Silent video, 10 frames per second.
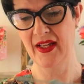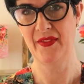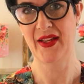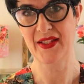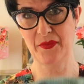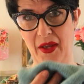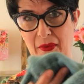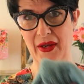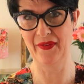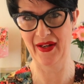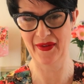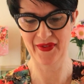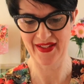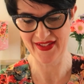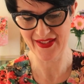that's where we're at
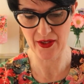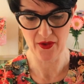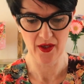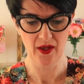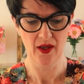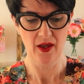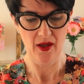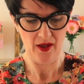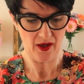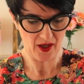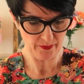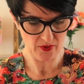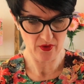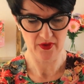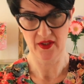with this. So
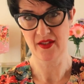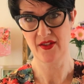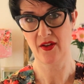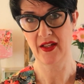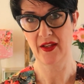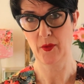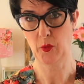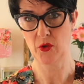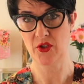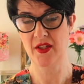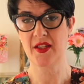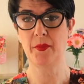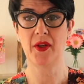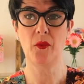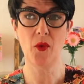I'm not going to start any other projects. I'm
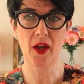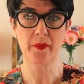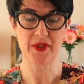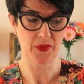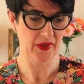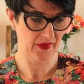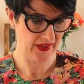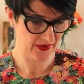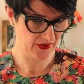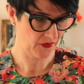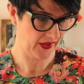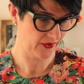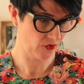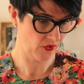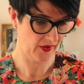going to work between these three
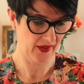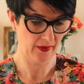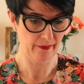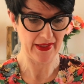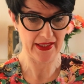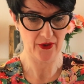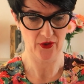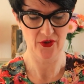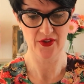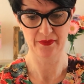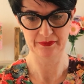and try and be good.